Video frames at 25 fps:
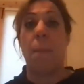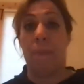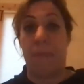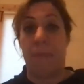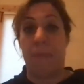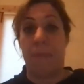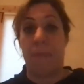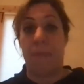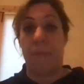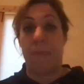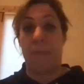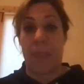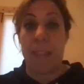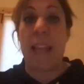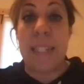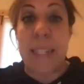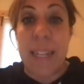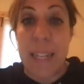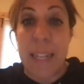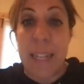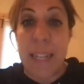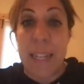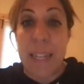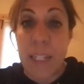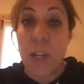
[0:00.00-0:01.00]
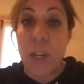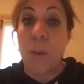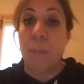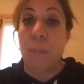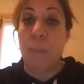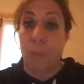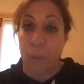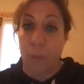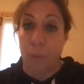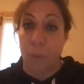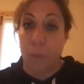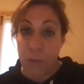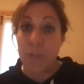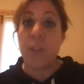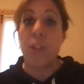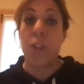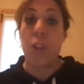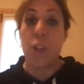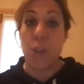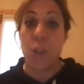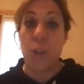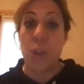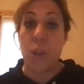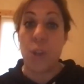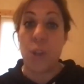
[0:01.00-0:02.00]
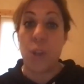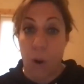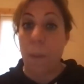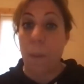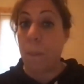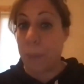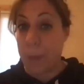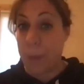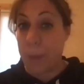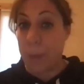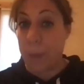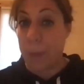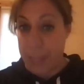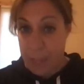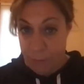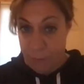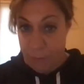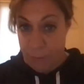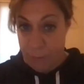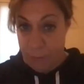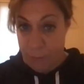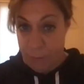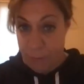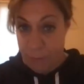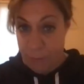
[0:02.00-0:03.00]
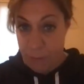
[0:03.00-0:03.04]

something that disproves your belief.